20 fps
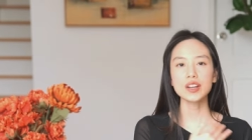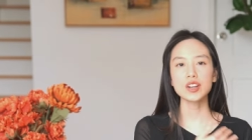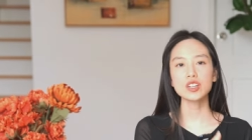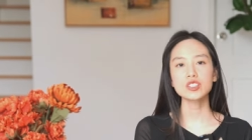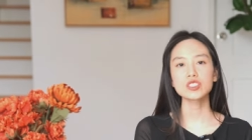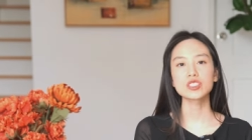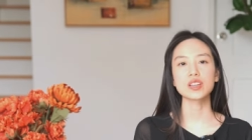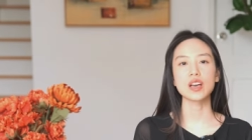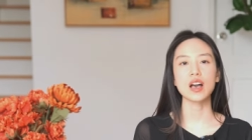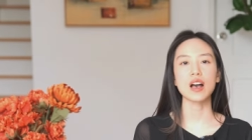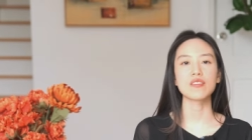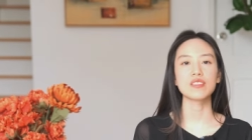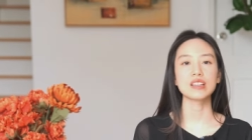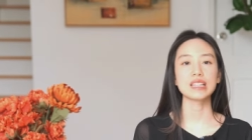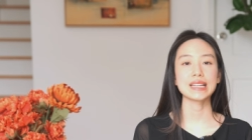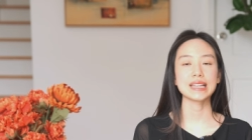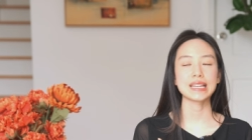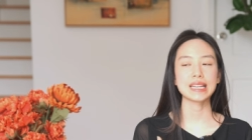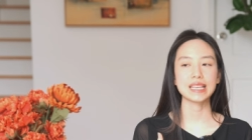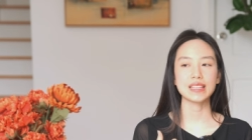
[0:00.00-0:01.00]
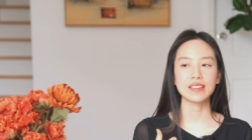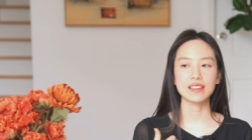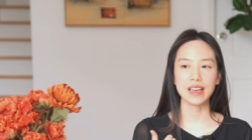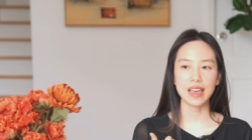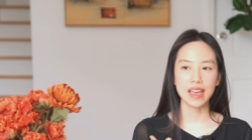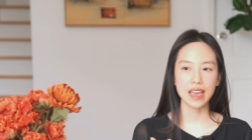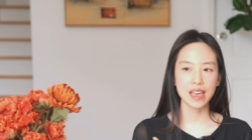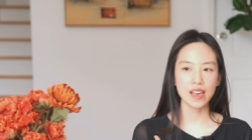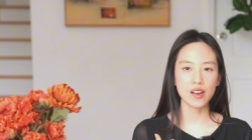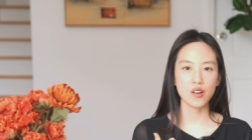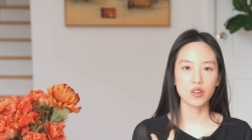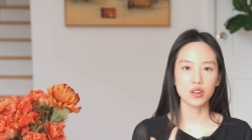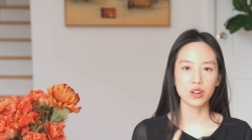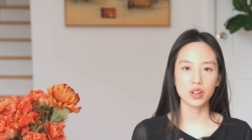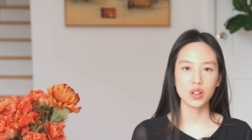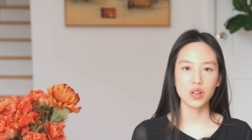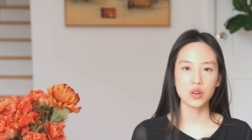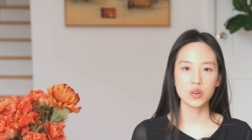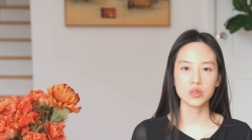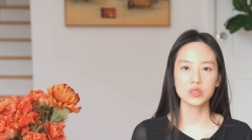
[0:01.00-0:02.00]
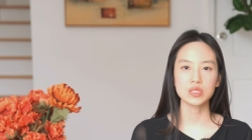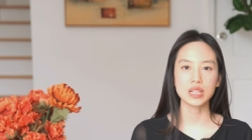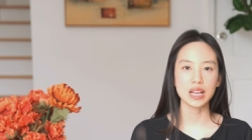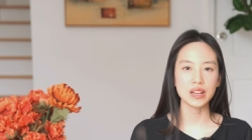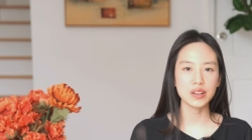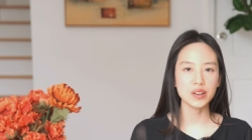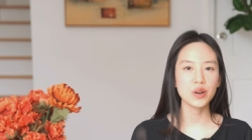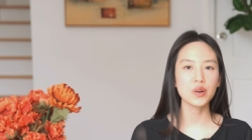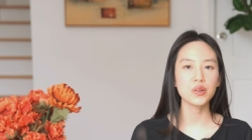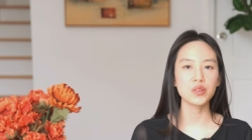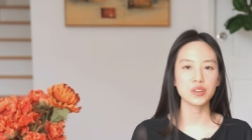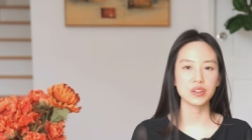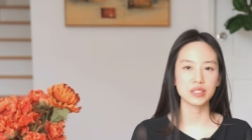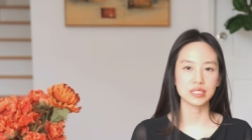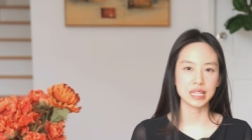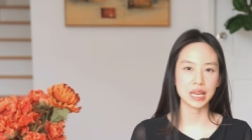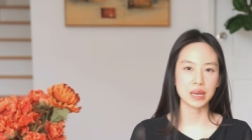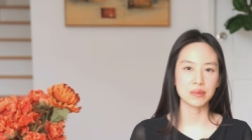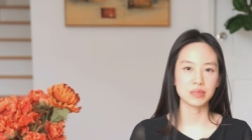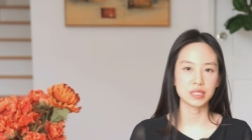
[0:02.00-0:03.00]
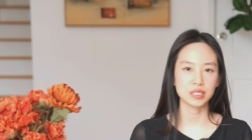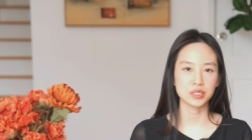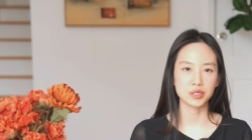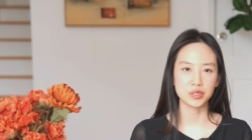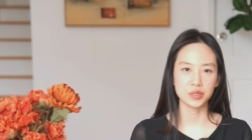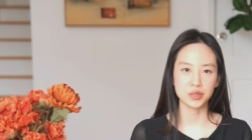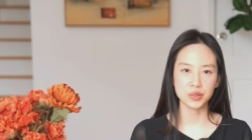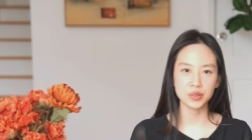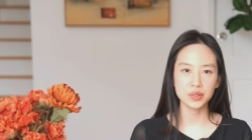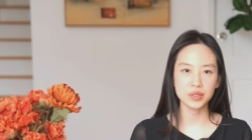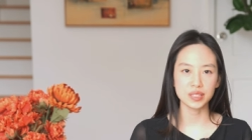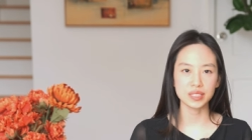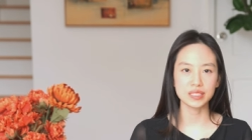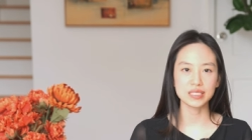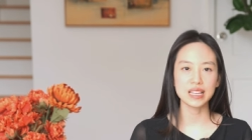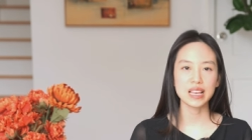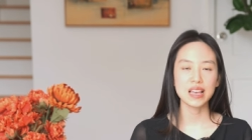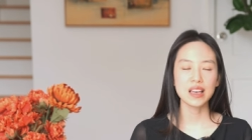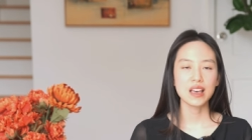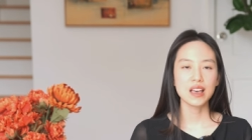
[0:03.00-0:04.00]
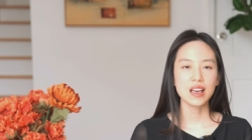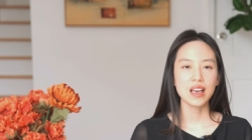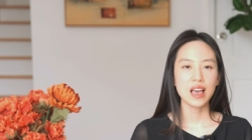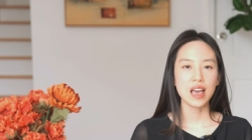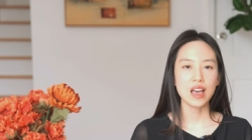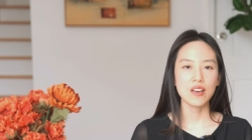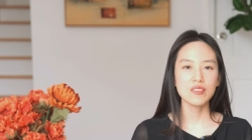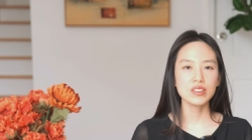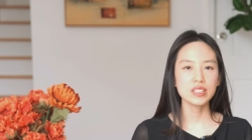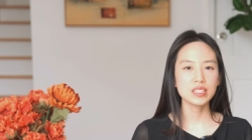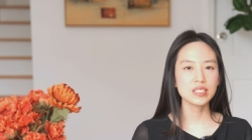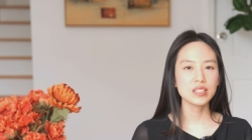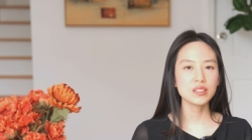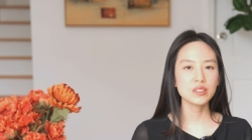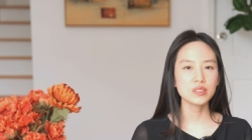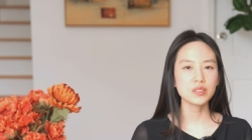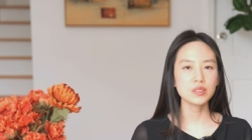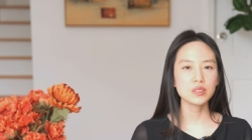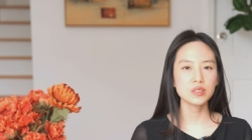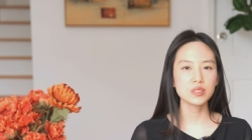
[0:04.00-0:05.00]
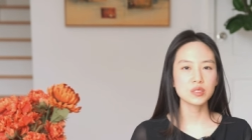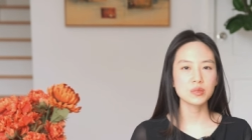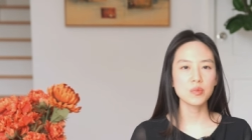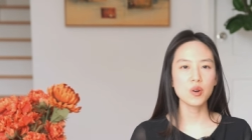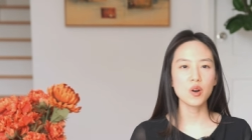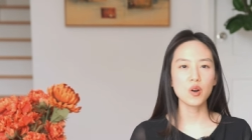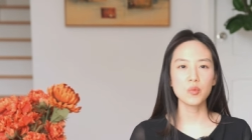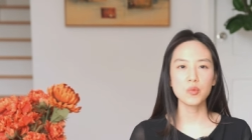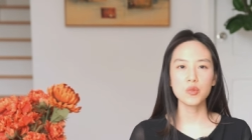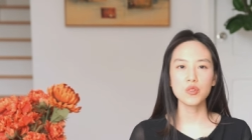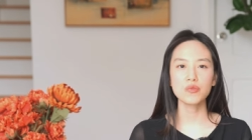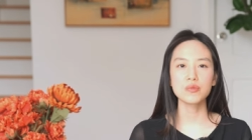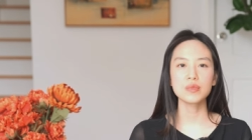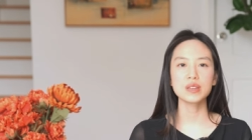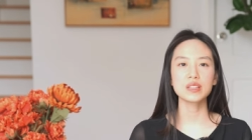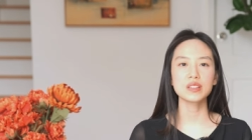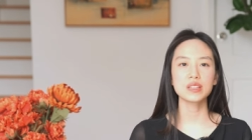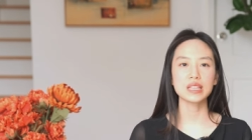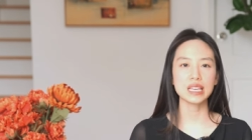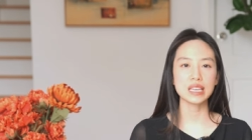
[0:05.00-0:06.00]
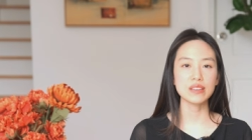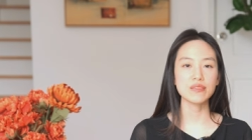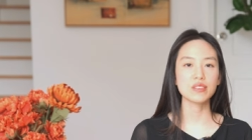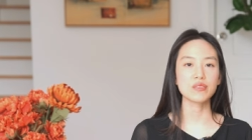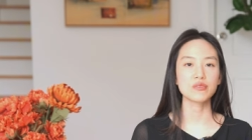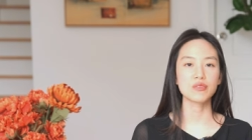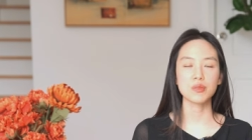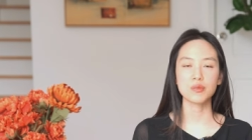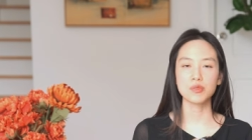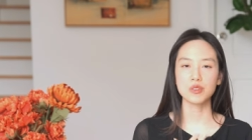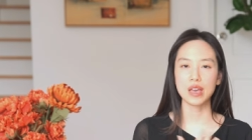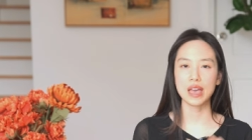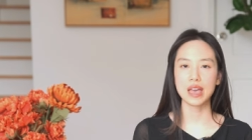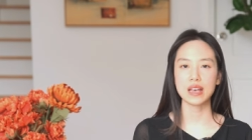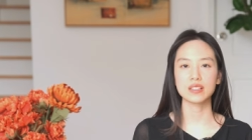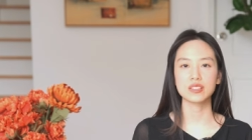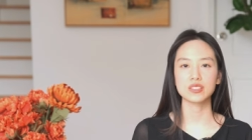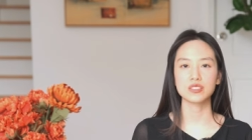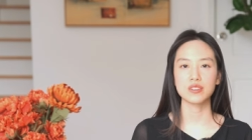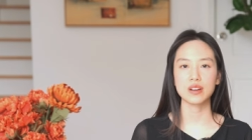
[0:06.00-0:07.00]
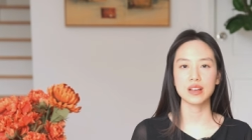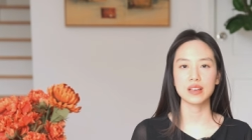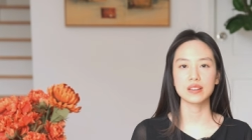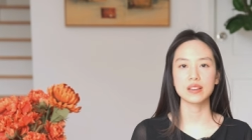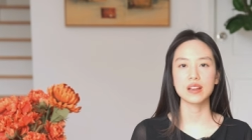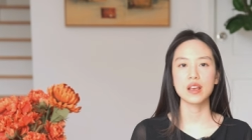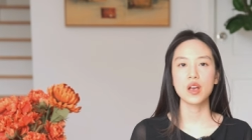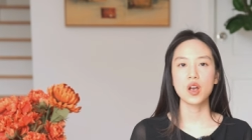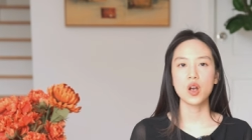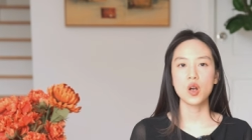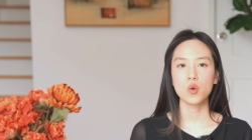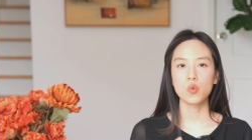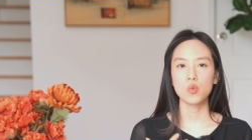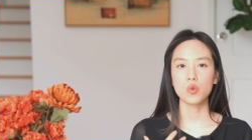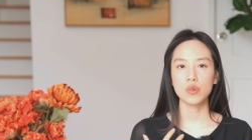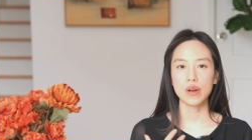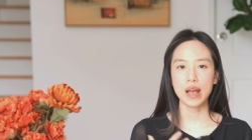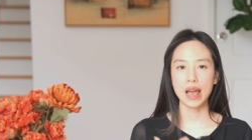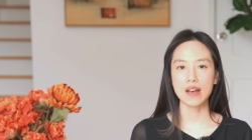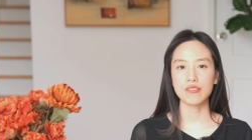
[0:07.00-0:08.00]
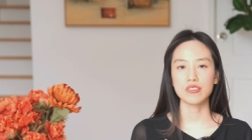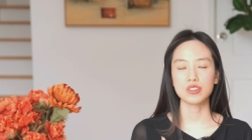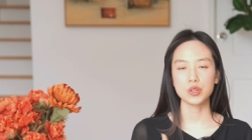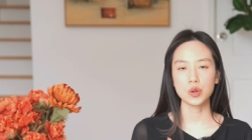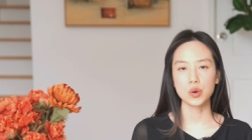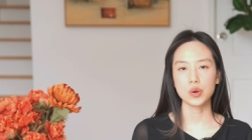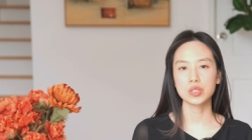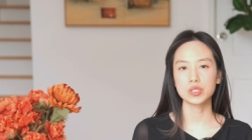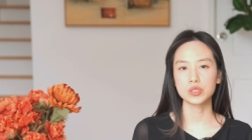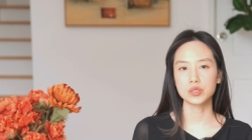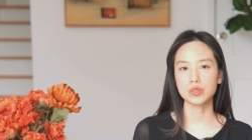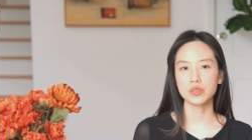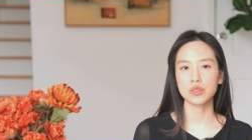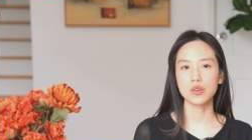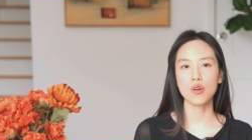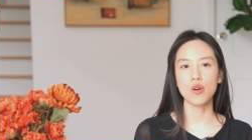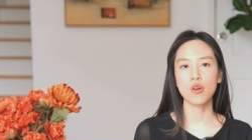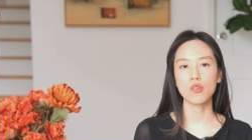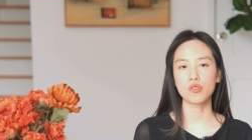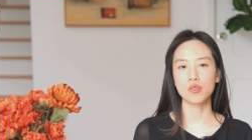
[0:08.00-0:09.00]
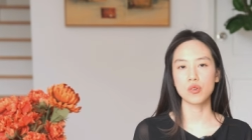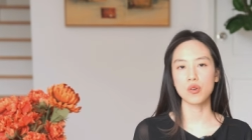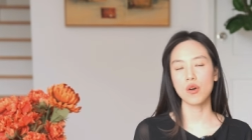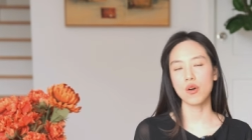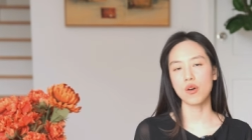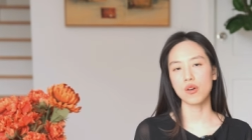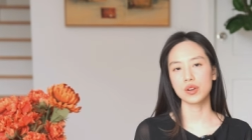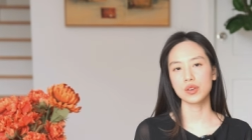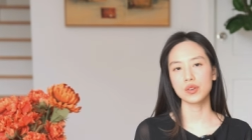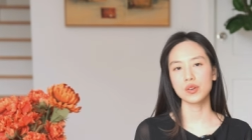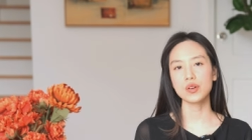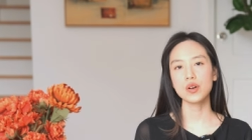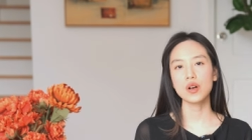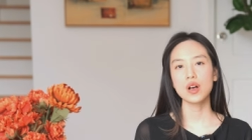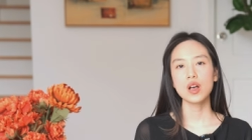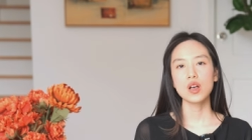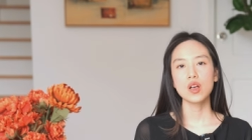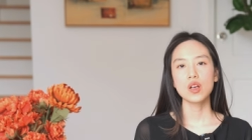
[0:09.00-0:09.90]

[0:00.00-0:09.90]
not to cover it in either hair or clothes. I know you're tempted to do this. Every single small movement, even from your hair strand, will have a noise to the overall audio